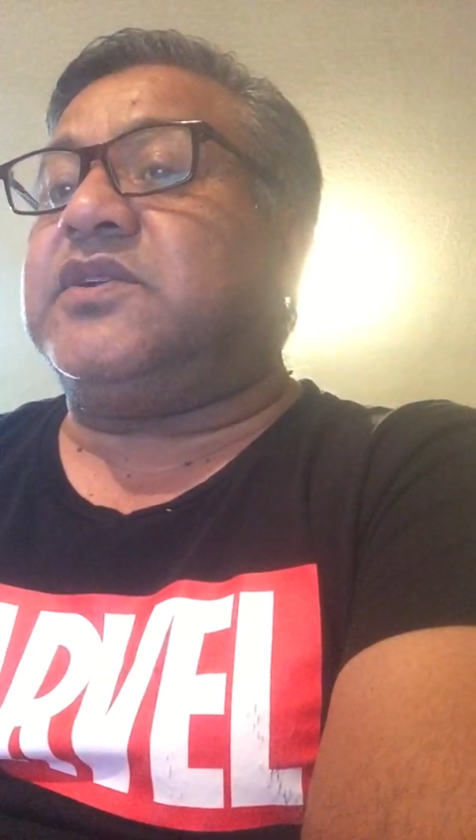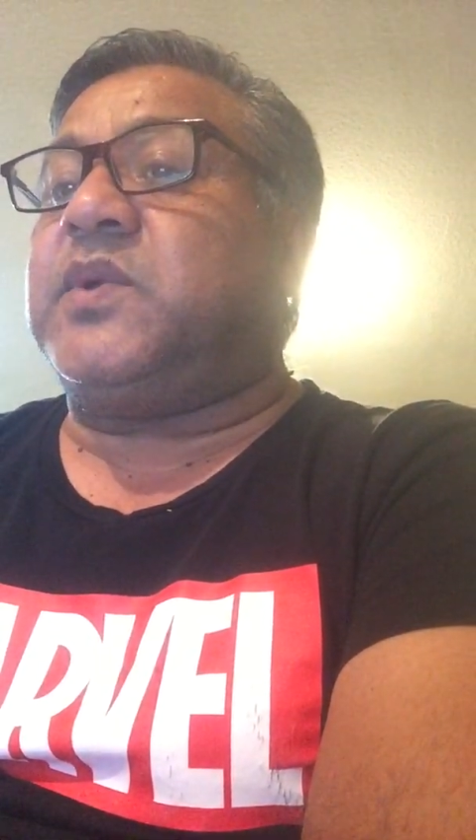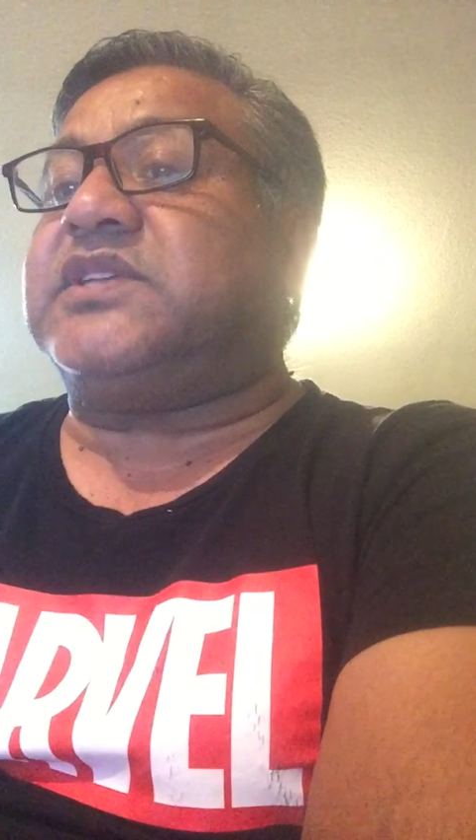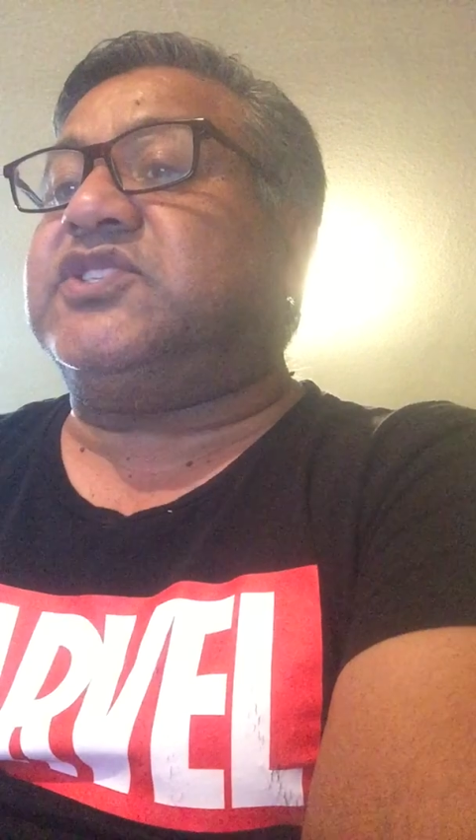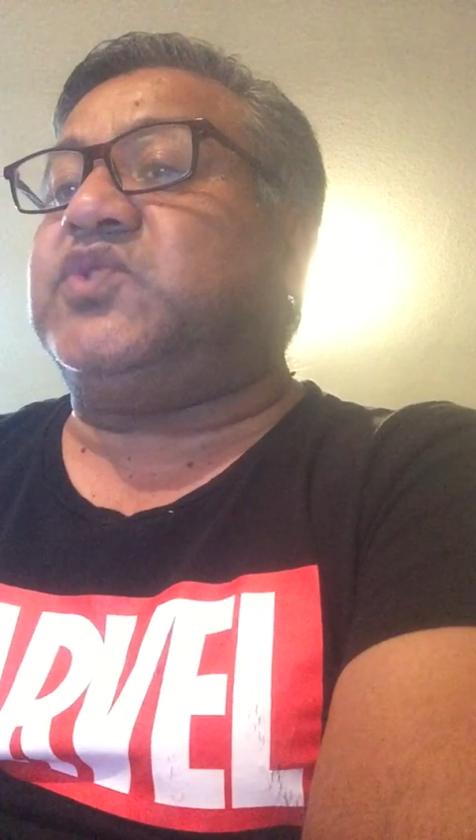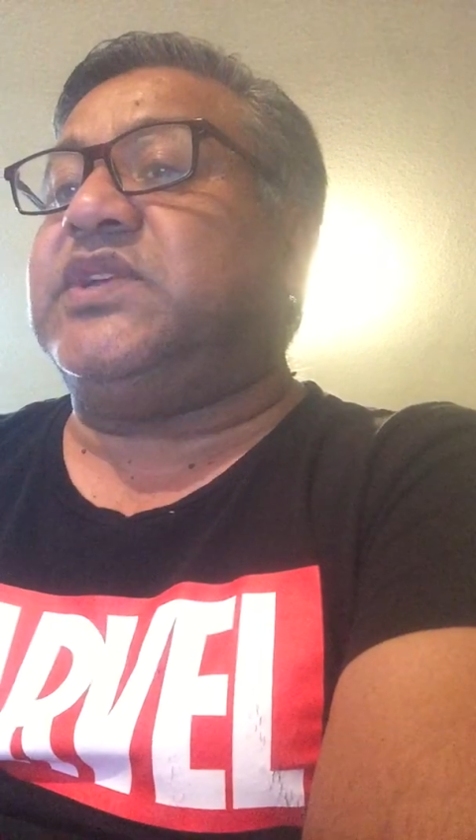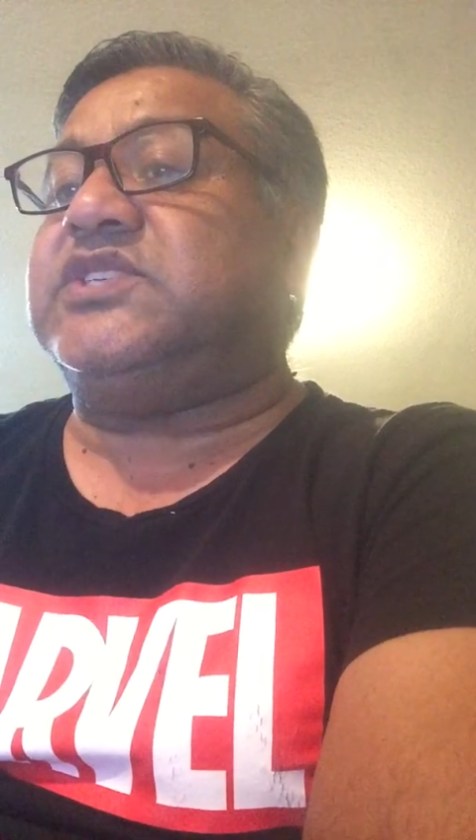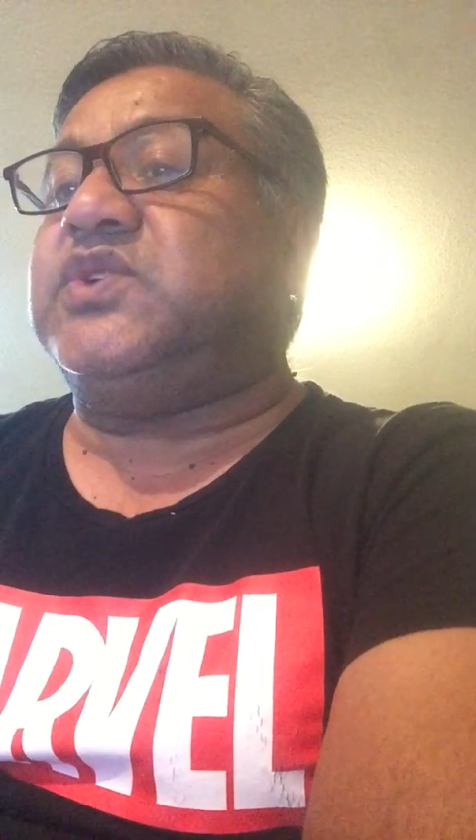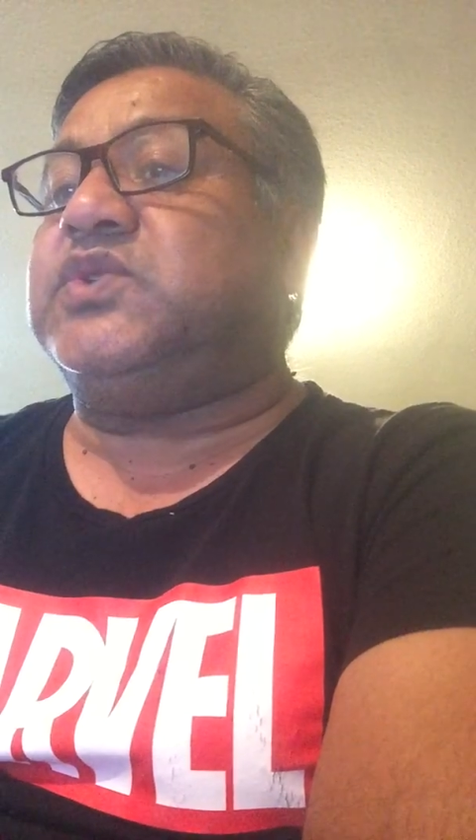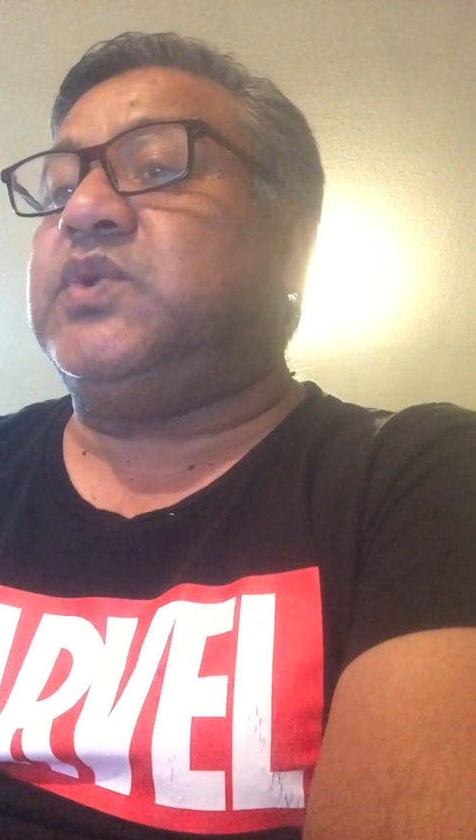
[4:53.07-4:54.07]

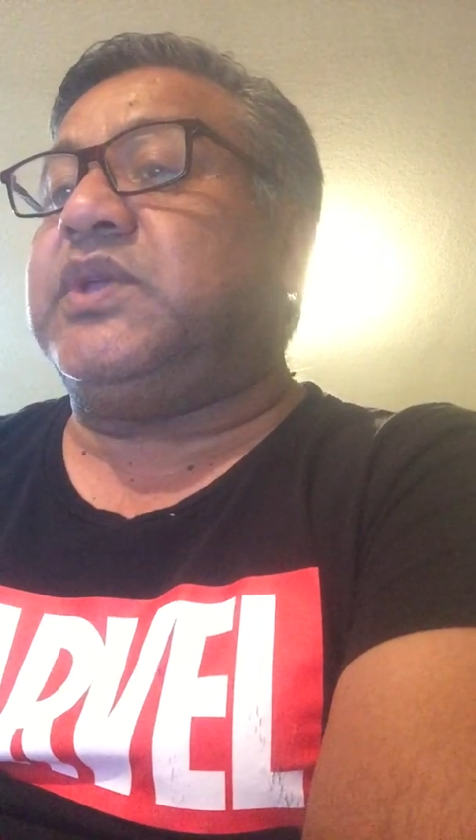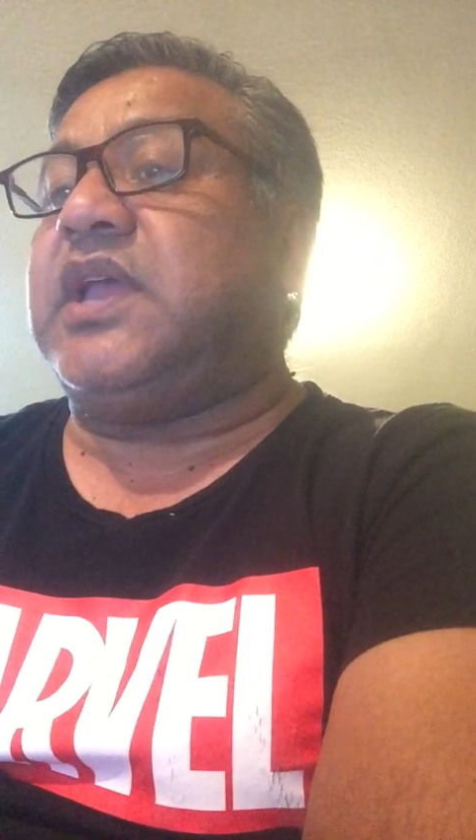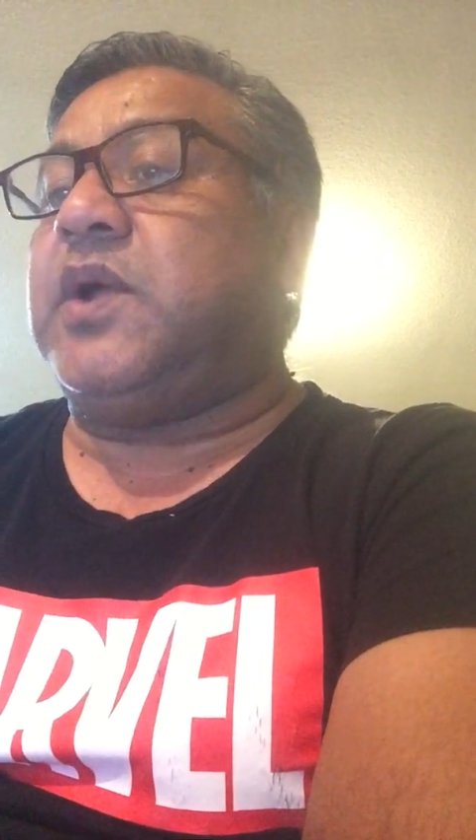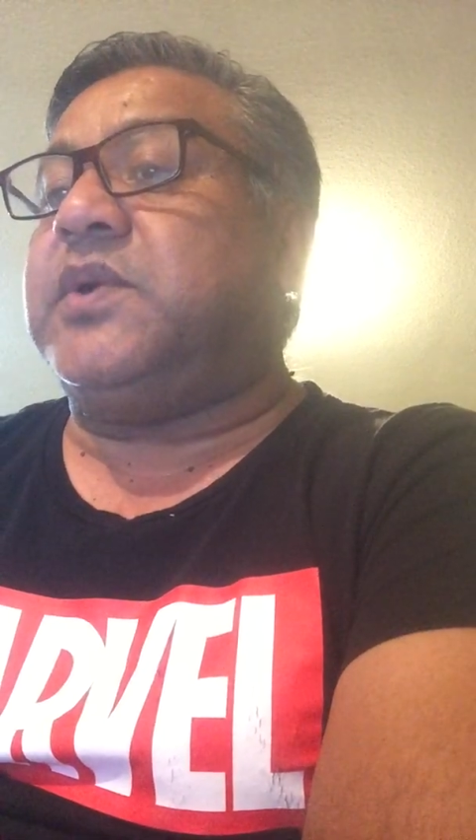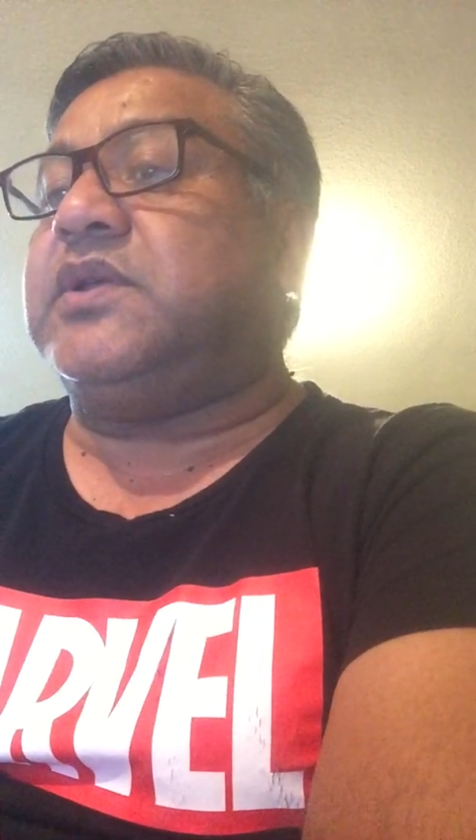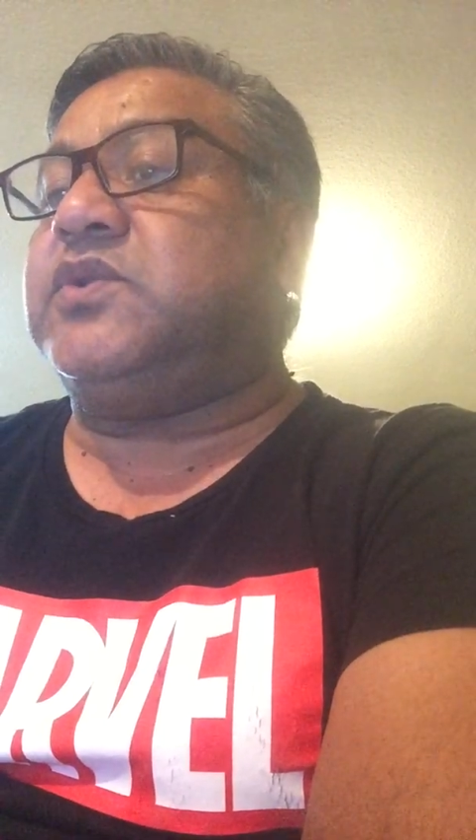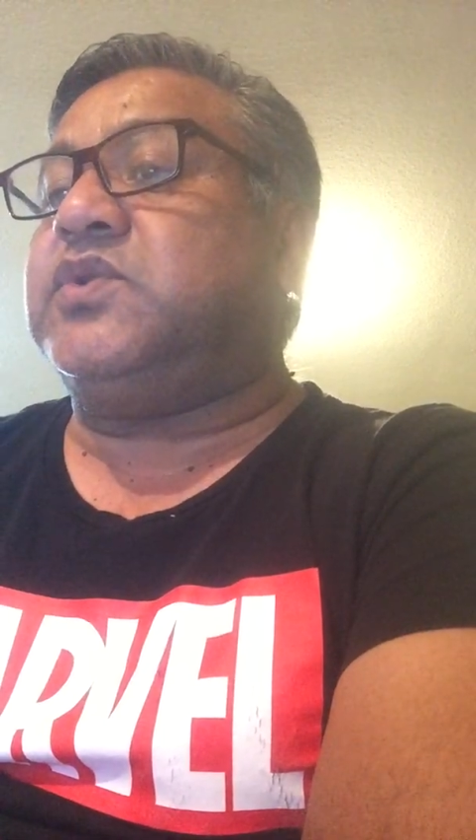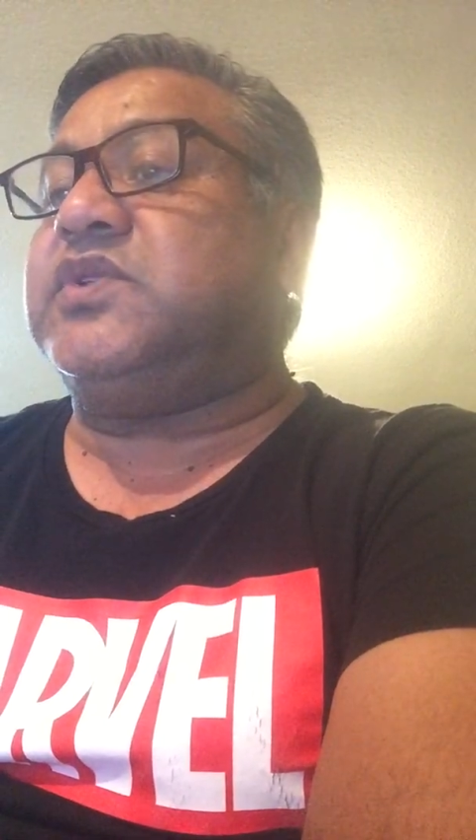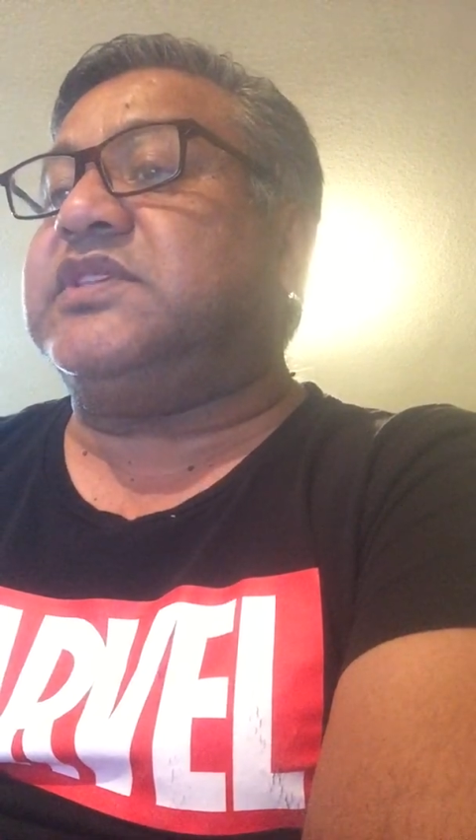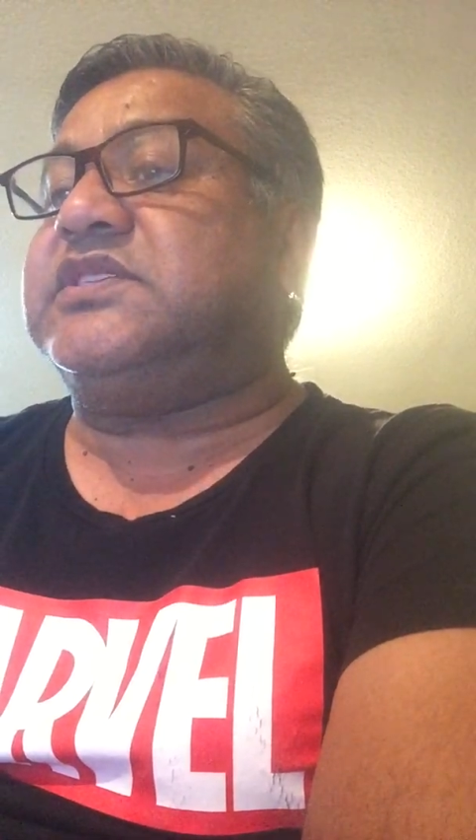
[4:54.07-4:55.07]
restrictions to carry out